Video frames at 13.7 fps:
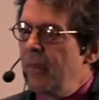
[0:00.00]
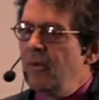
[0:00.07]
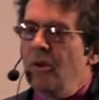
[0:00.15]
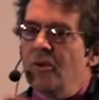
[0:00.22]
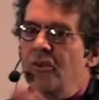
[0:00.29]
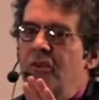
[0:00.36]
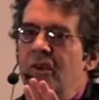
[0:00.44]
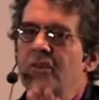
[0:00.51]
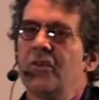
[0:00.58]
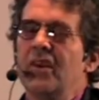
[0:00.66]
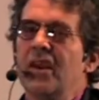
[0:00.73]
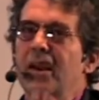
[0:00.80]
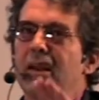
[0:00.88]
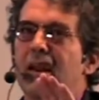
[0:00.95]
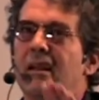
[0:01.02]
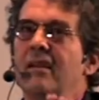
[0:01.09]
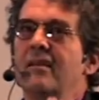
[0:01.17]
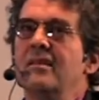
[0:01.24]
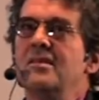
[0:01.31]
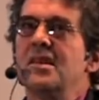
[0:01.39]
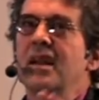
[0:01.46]
no, C- CNN,
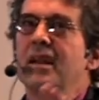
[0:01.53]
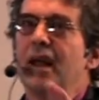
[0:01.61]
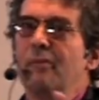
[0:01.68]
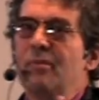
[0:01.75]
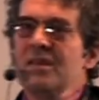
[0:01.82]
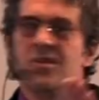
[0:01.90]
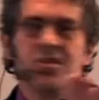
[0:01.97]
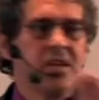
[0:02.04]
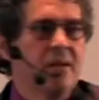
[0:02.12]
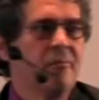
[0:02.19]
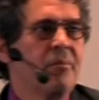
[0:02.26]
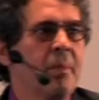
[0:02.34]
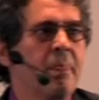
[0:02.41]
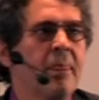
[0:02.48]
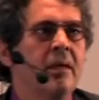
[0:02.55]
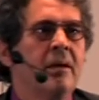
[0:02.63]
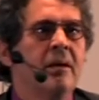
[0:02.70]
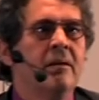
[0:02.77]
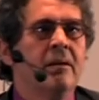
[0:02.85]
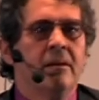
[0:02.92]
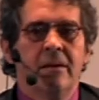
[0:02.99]
CBS. CNNBC.
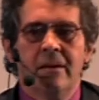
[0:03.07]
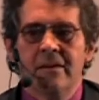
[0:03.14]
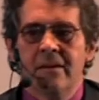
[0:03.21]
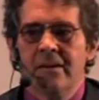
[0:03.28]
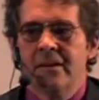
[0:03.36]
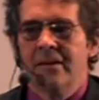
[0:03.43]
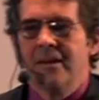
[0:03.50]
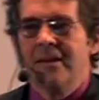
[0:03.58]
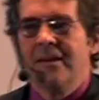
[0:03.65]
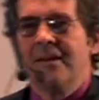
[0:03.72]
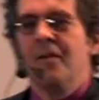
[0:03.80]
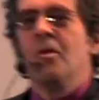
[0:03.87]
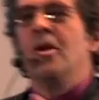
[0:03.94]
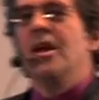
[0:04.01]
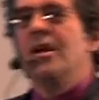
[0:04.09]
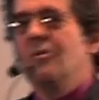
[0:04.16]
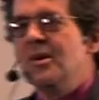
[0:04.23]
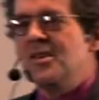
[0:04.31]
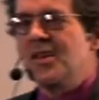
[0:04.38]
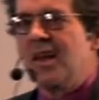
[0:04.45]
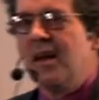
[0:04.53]
CBS. It was.